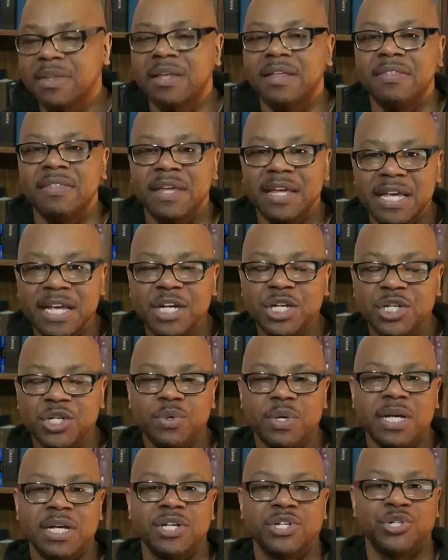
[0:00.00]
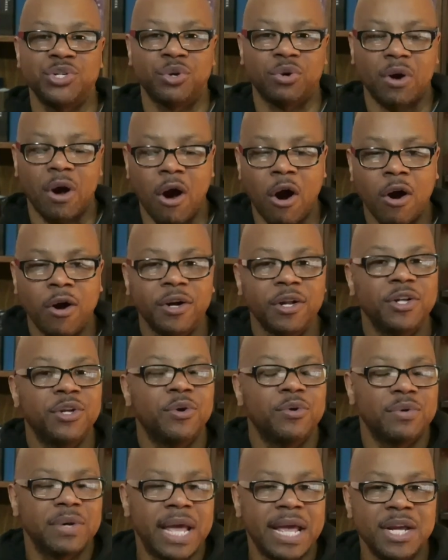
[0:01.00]
The issue is your heart,
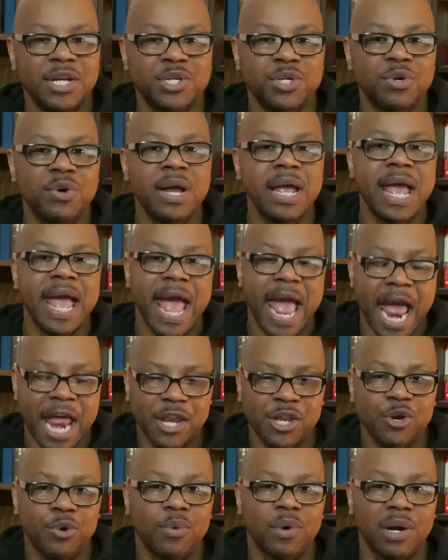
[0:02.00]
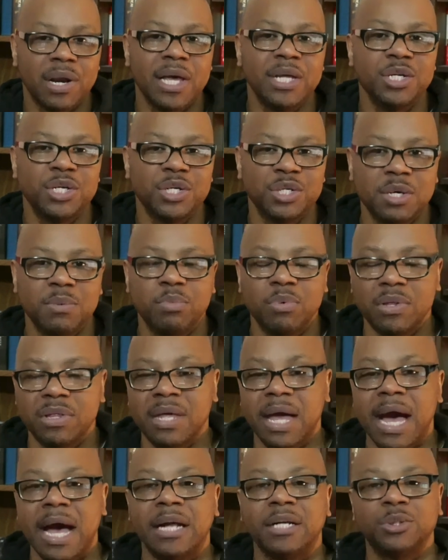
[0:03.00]
your nature, and your relationship with
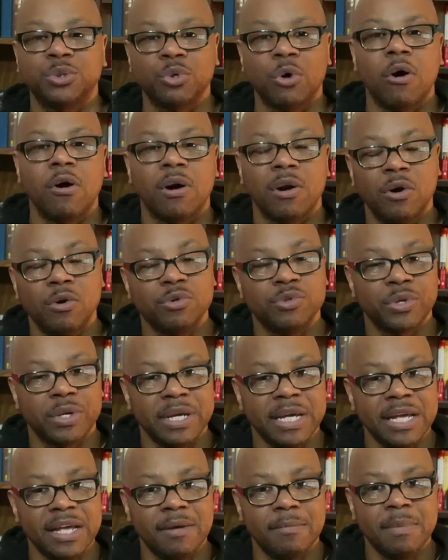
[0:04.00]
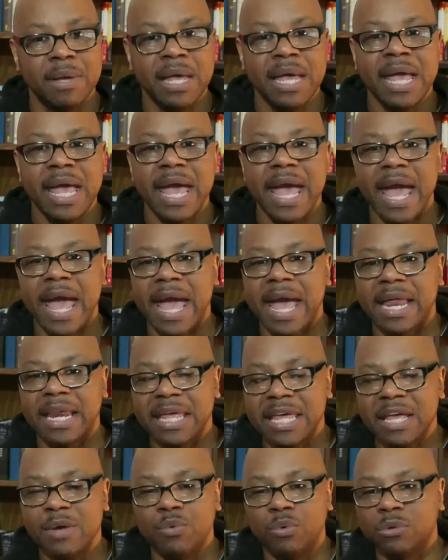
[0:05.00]
God. Draw close to Him, and
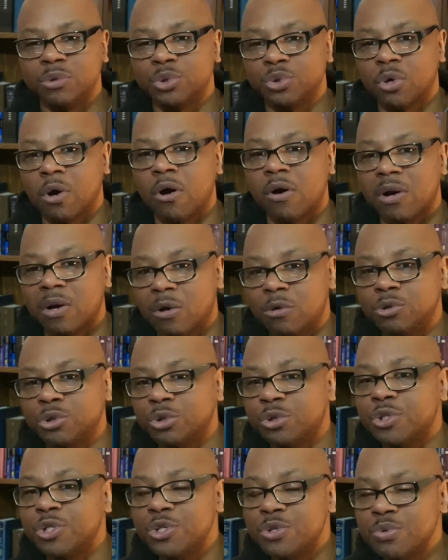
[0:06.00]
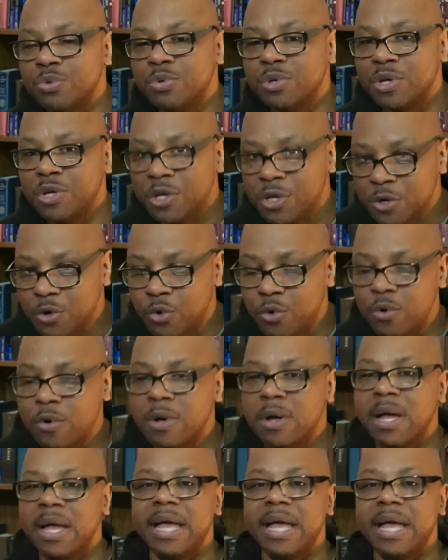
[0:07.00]
he will draw closer to you.